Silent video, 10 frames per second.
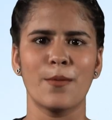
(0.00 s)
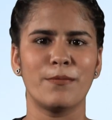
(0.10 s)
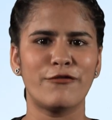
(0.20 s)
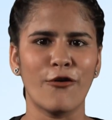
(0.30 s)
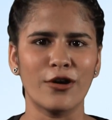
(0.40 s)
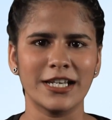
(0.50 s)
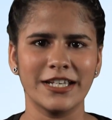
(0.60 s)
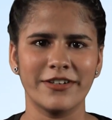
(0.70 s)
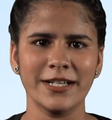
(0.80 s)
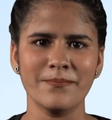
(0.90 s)
Before
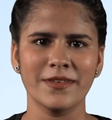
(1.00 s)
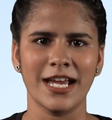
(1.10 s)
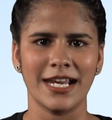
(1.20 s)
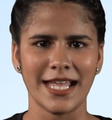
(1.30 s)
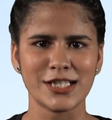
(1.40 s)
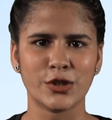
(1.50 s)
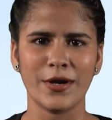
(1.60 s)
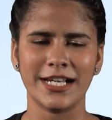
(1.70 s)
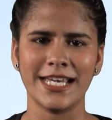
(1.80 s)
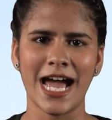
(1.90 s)
leaving, let's
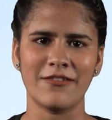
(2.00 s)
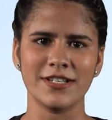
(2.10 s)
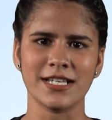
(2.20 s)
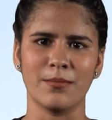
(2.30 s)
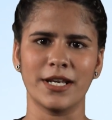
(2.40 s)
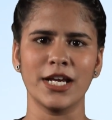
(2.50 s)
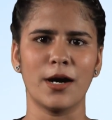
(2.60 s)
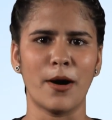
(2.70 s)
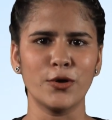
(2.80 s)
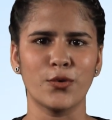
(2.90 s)
quickly have a summary
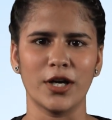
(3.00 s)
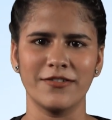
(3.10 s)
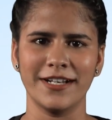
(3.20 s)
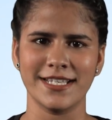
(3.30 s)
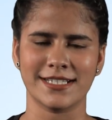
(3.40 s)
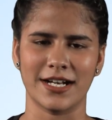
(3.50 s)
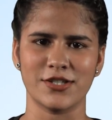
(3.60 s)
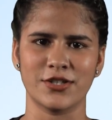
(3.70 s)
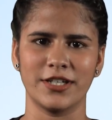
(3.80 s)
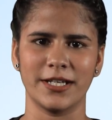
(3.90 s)
about what we
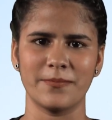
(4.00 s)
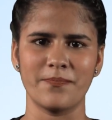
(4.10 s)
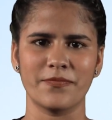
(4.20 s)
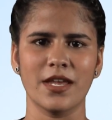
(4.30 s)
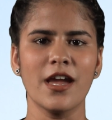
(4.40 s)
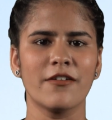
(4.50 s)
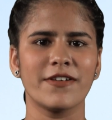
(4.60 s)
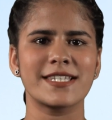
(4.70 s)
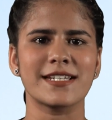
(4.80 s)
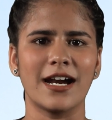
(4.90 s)
discussed today.
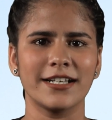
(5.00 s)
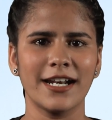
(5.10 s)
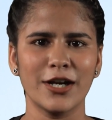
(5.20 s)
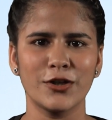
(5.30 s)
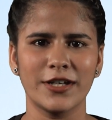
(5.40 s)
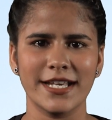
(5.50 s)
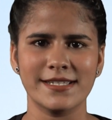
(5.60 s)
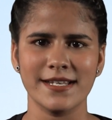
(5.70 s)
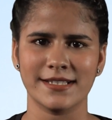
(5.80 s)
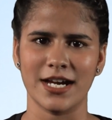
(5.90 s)
We started our today's
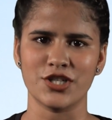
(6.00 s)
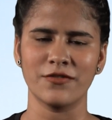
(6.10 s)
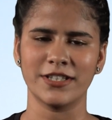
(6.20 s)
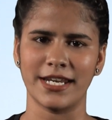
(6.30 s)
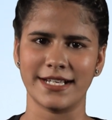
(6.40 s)
discussion with an